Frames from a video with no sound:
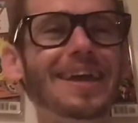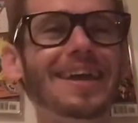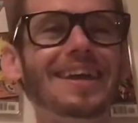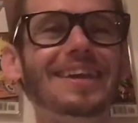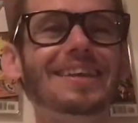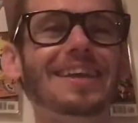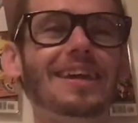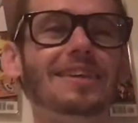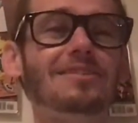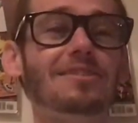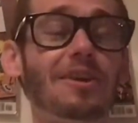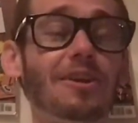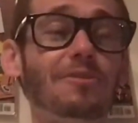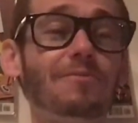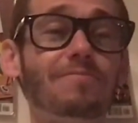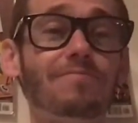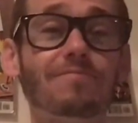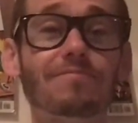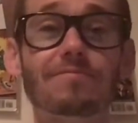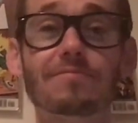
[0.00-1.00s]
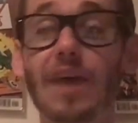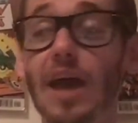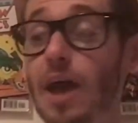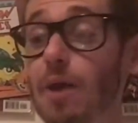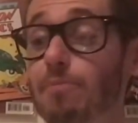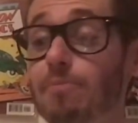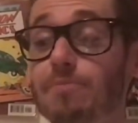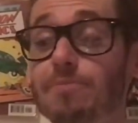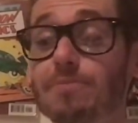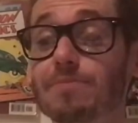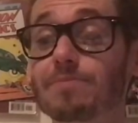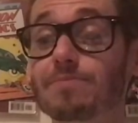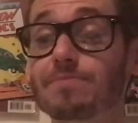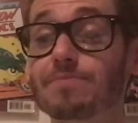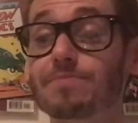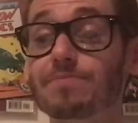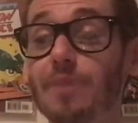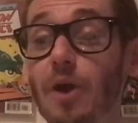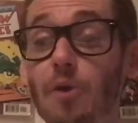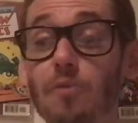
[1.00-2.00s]
Yeah, so
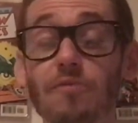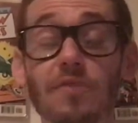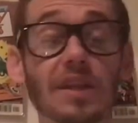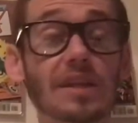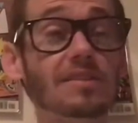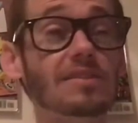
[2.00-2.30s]
hopefully